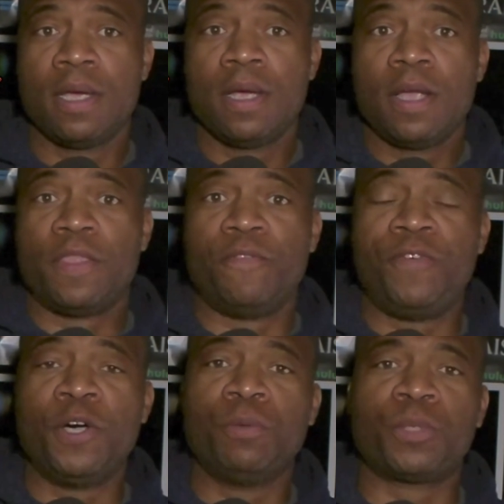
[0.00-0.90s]
The
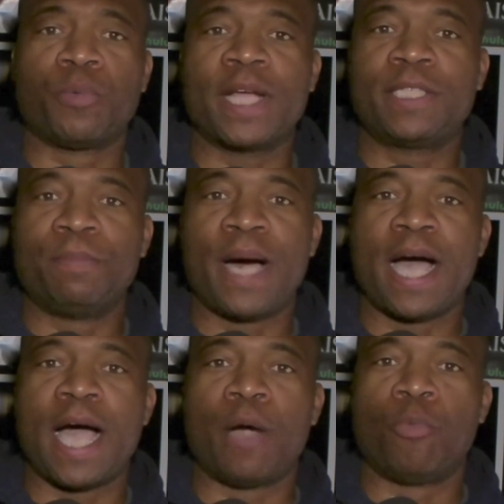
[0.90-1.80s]
film, directed by
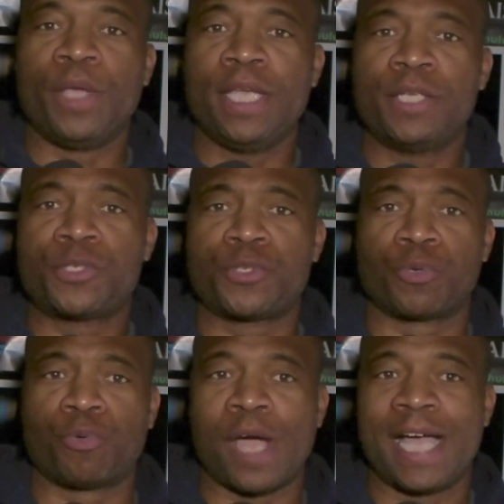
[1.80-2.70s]
Awi
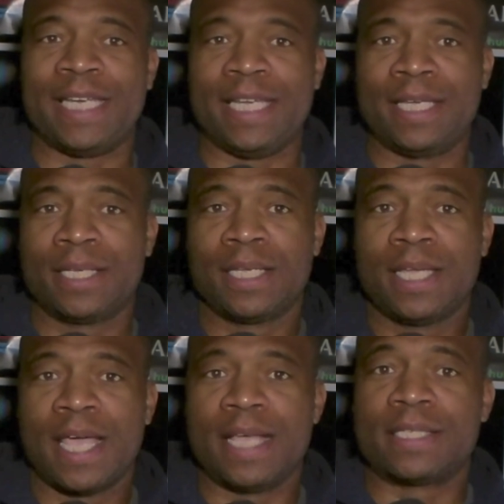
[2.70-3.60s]
Suradi,
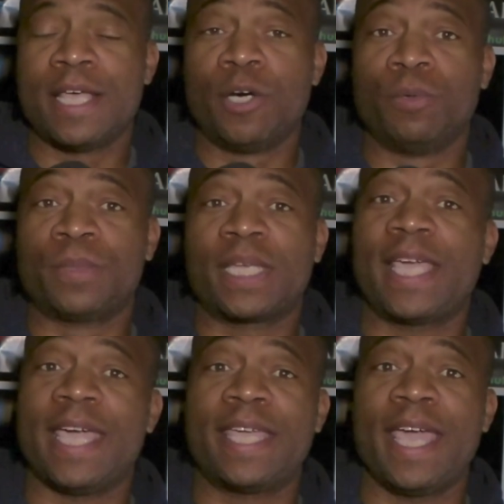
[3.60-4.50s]
has helmed
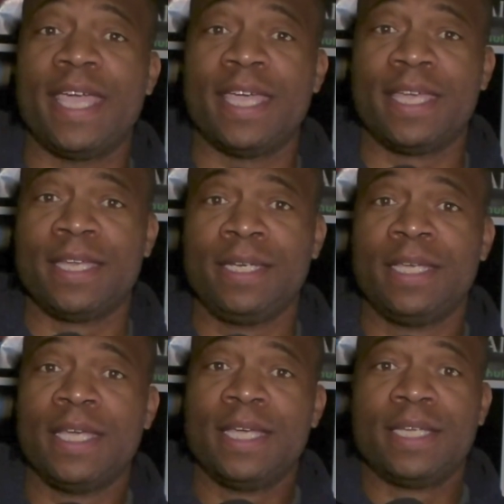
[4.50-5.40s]
KKN
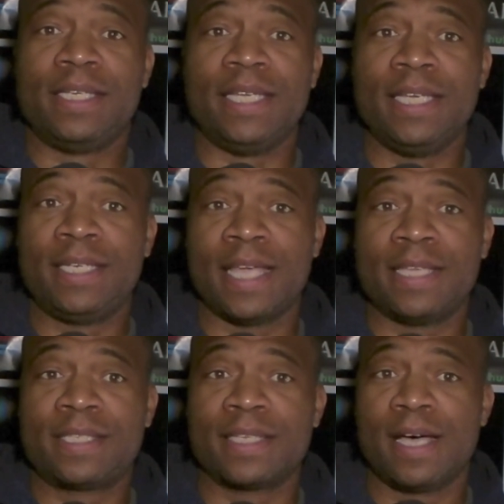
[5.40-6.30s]
di
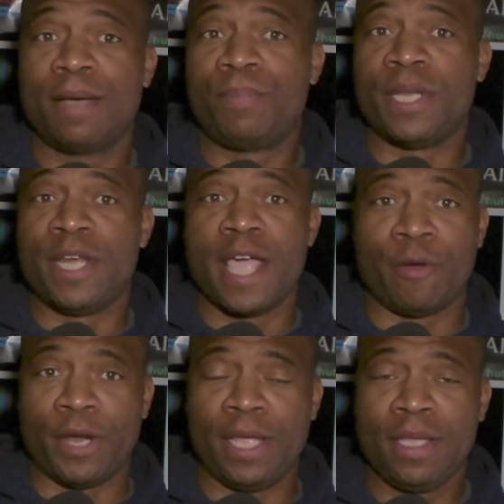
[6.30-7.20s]
Desa
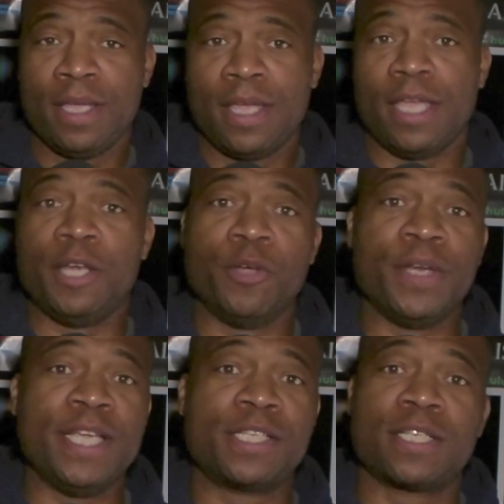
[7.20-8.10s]
Penari,
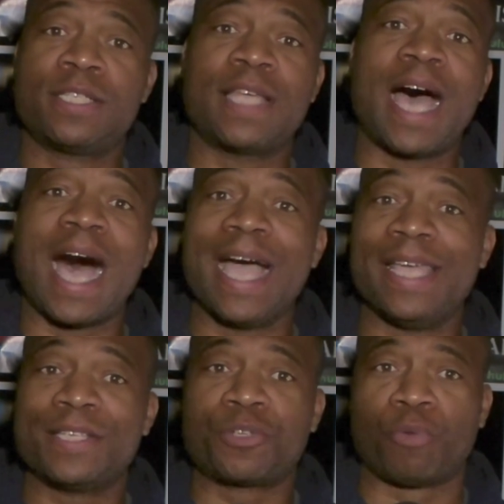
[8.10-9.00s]
Indonesia's
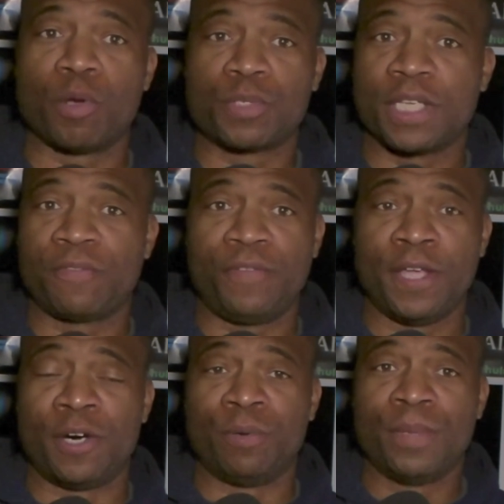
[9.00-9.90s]
highest grossing
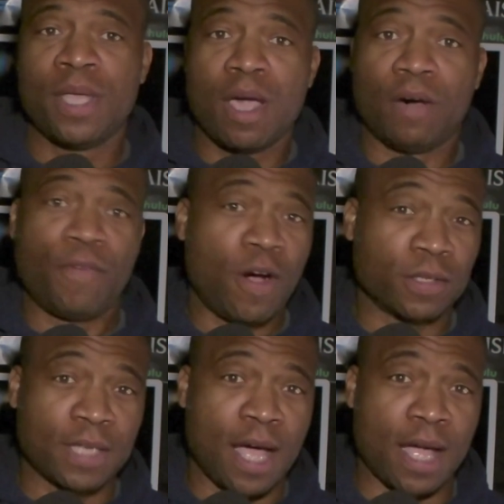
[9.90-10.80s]
film of all
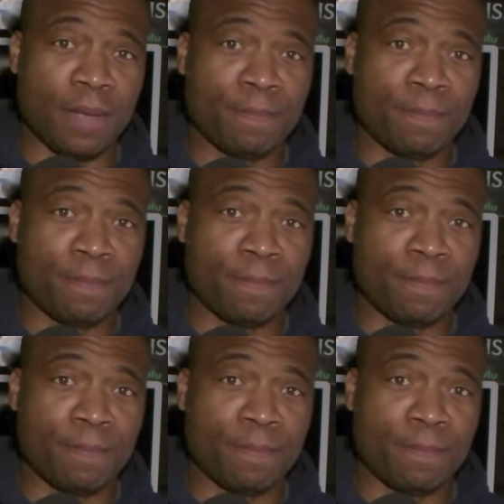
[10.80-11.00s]
time.